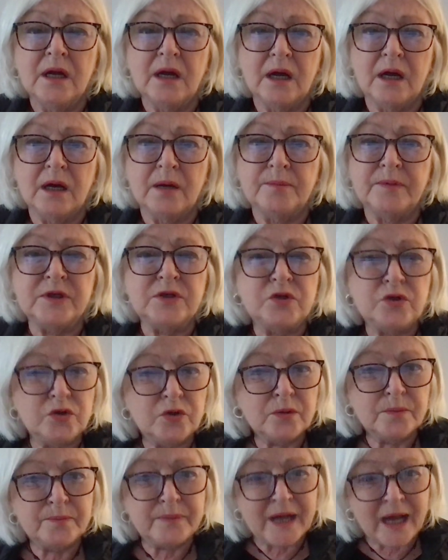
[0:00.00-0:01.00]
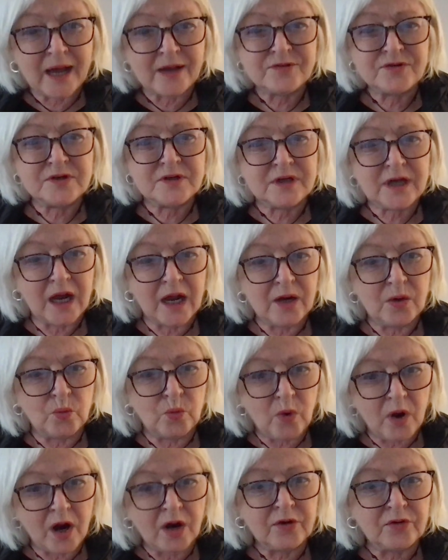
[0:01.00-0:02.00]
Uh, but do your best to kind of
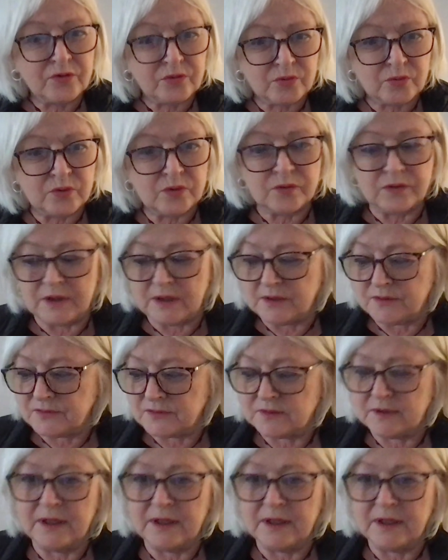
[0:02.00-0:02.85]
walk through this.